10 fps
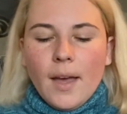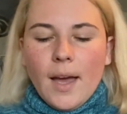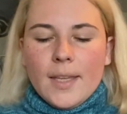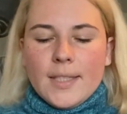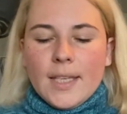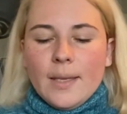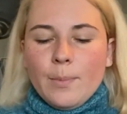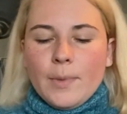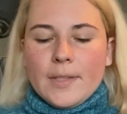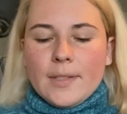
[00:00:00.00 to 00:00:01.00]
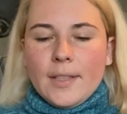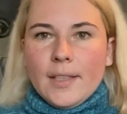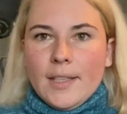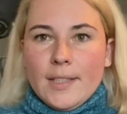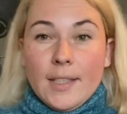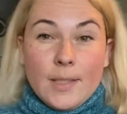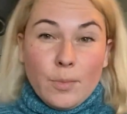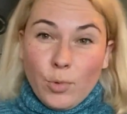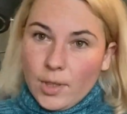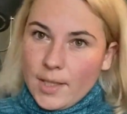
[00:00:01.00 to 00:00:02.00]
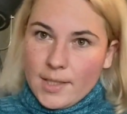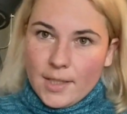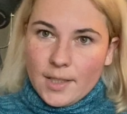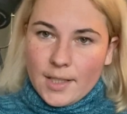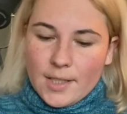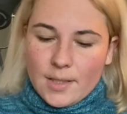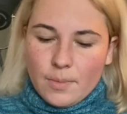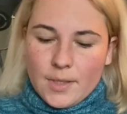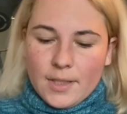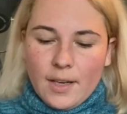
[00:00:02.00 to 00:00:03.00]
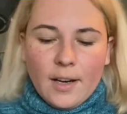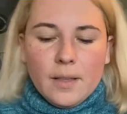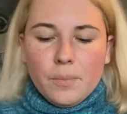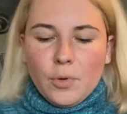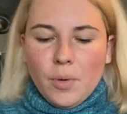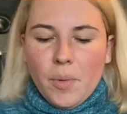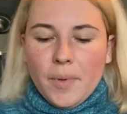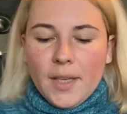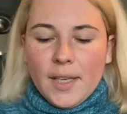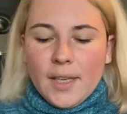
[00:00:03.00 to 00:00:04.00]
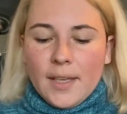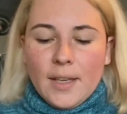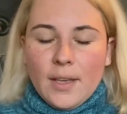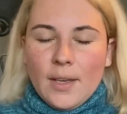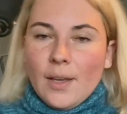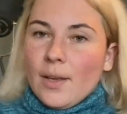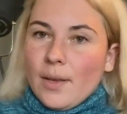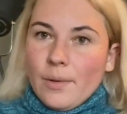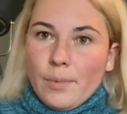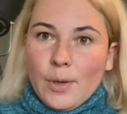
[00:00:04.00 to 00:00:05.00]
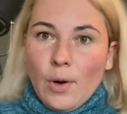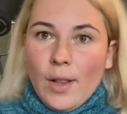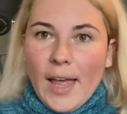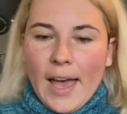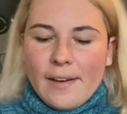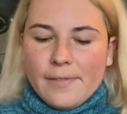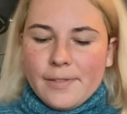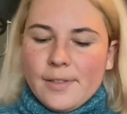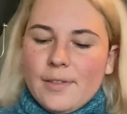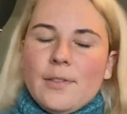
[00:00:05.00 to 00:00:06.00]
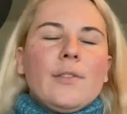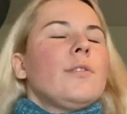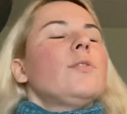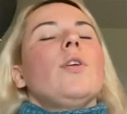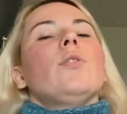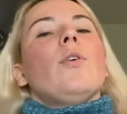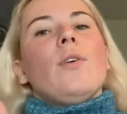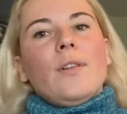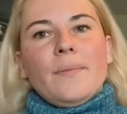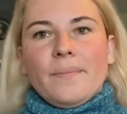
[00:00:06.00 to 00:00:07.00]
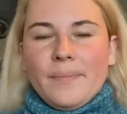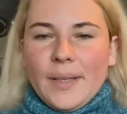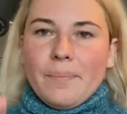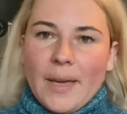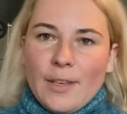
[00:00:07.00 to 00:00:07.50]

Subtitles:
I think with needles it's more easier as with yarn. Probably we all have, not all, but many